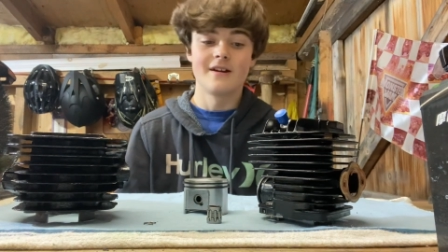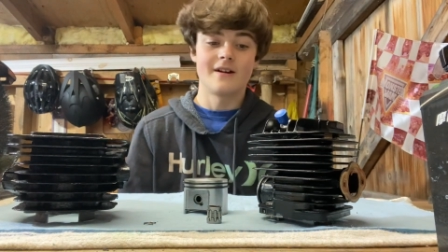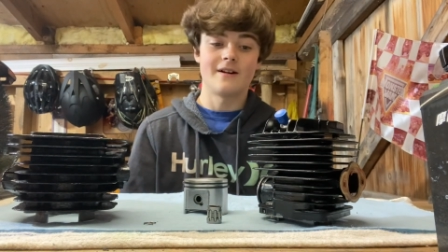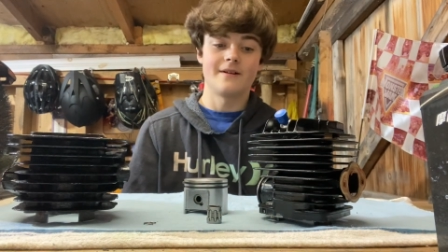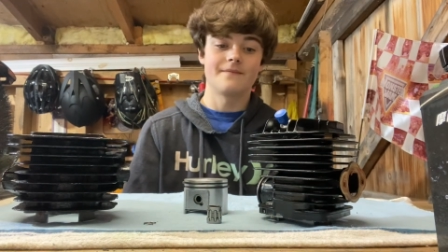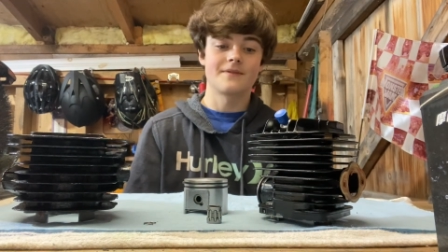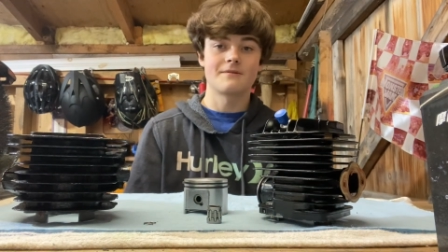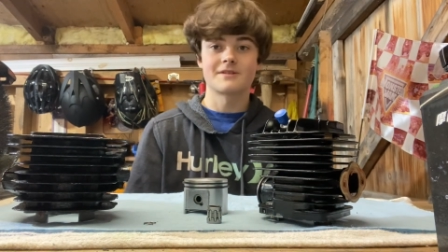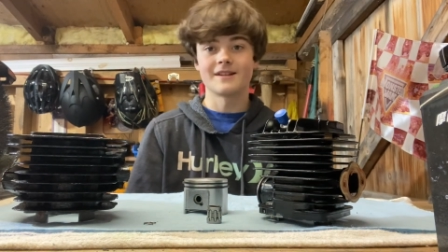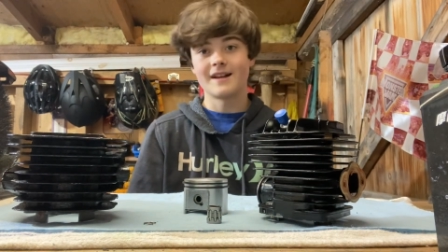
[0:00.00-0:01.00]
Um, there
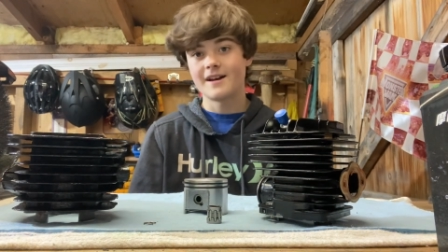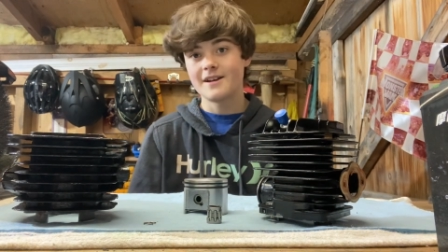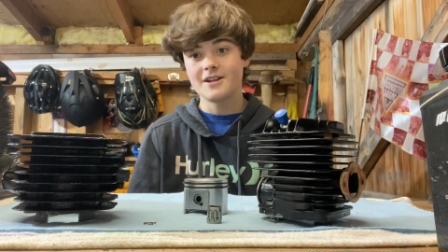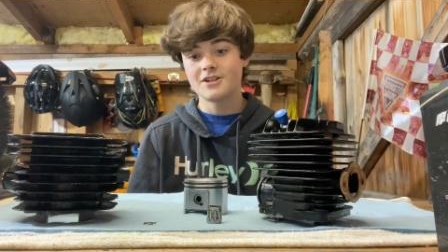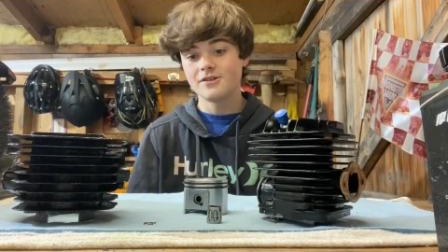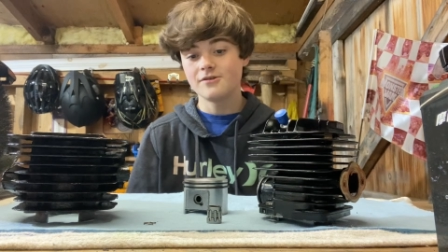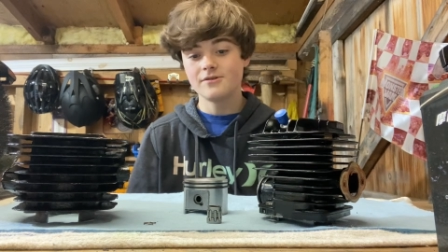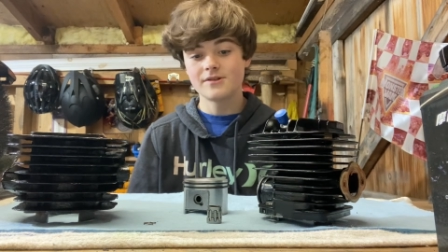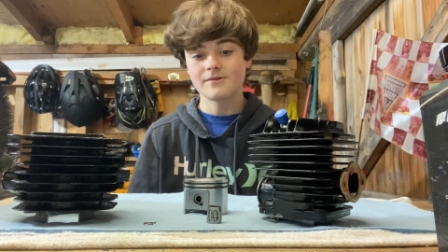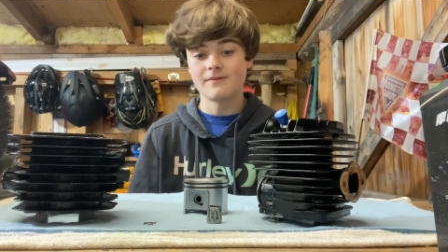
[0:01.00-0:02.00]
was a lot of
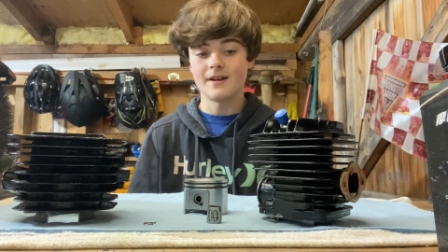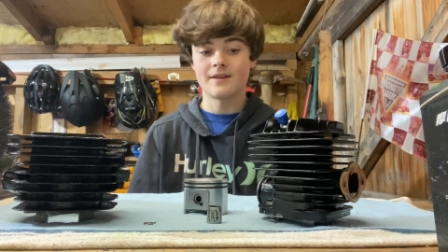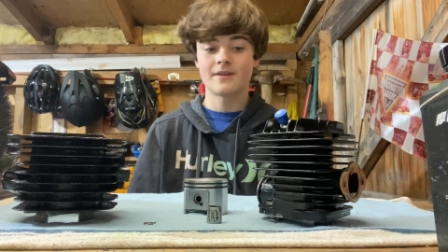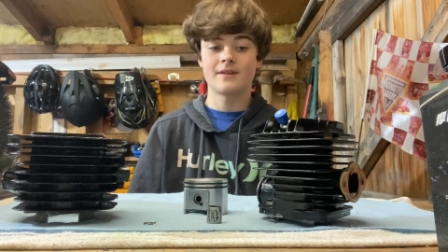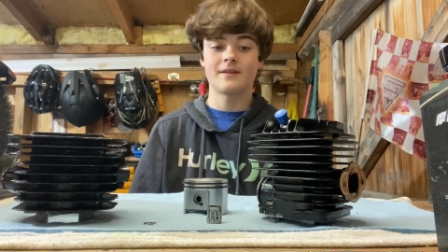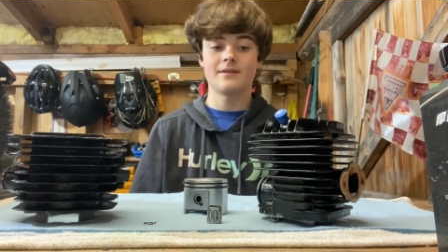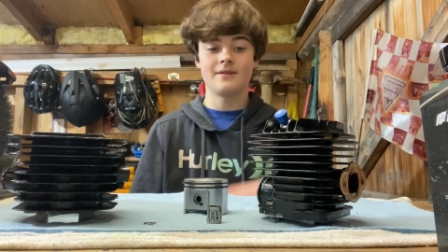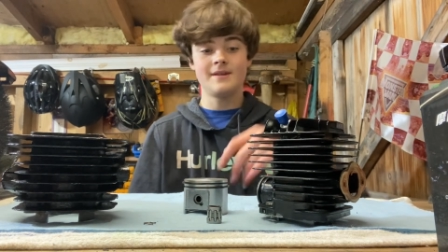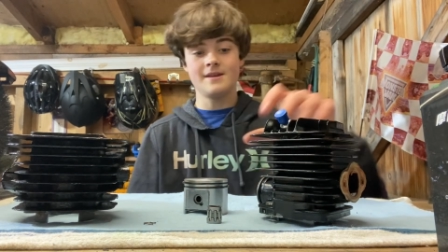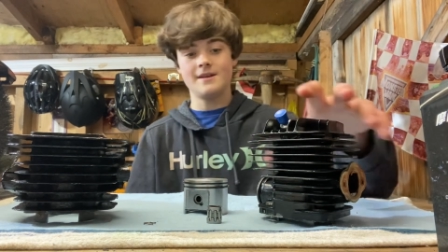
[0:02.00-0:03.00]
issues with
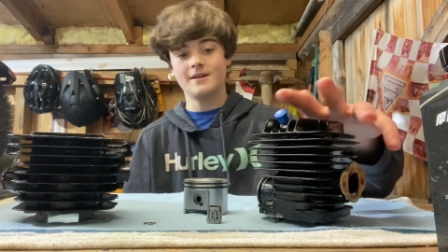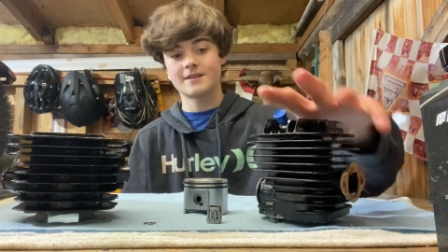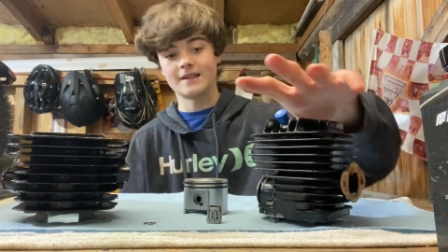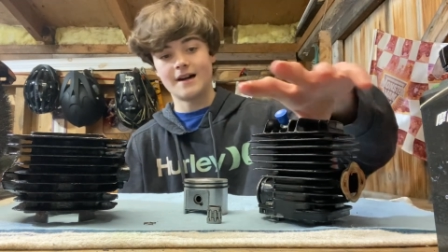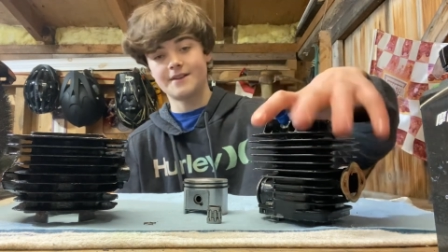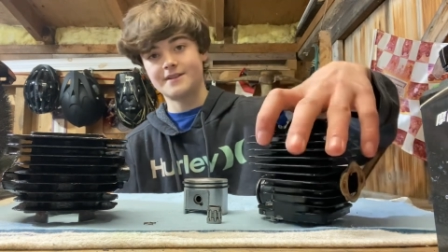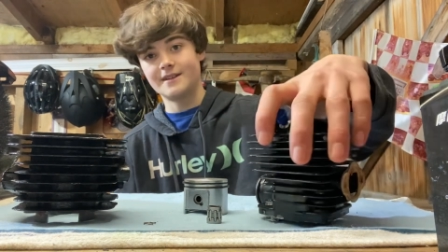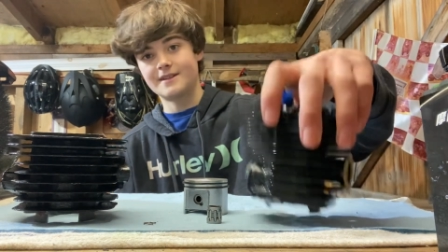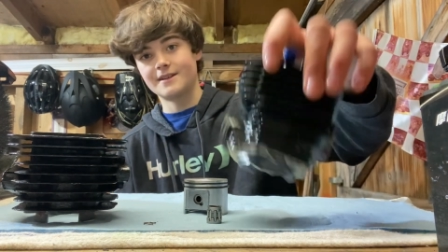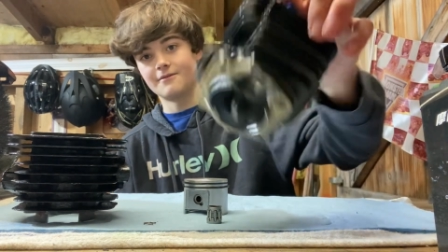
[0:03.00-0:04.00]
the slots on
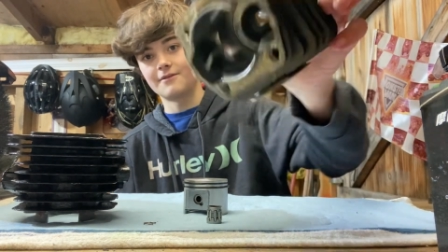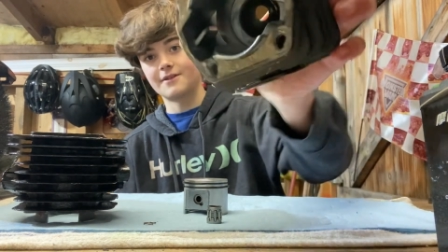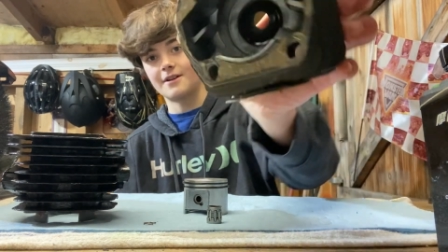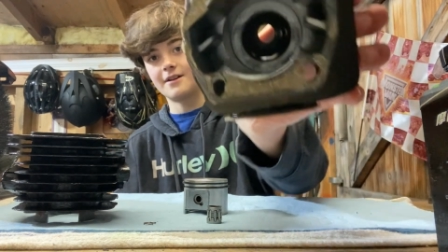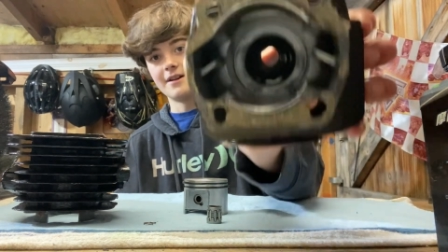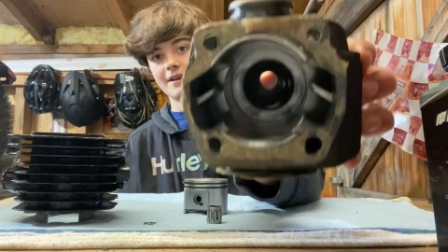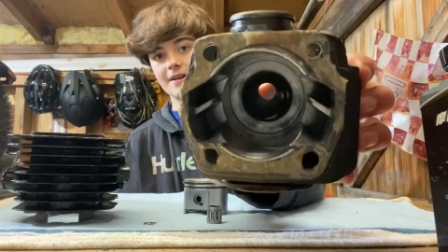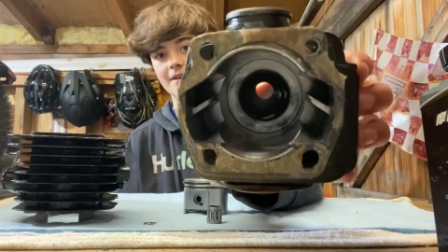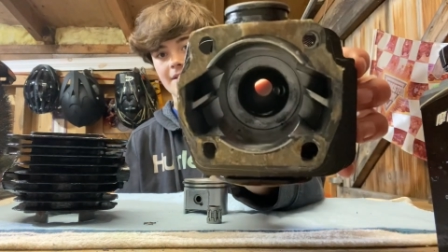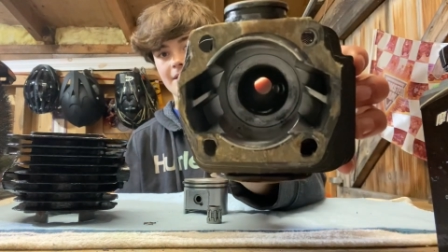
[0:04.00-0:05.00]
the cylinder,
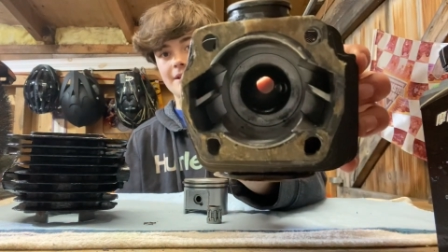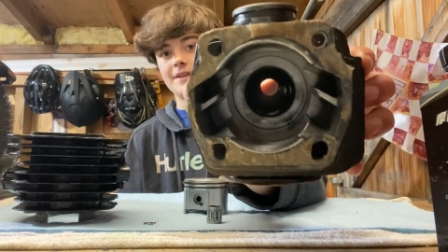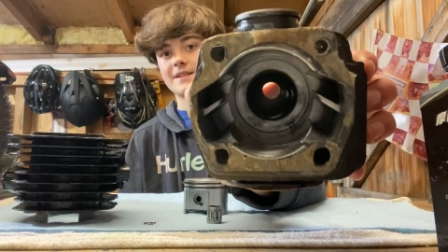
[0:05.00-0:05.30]
uh, the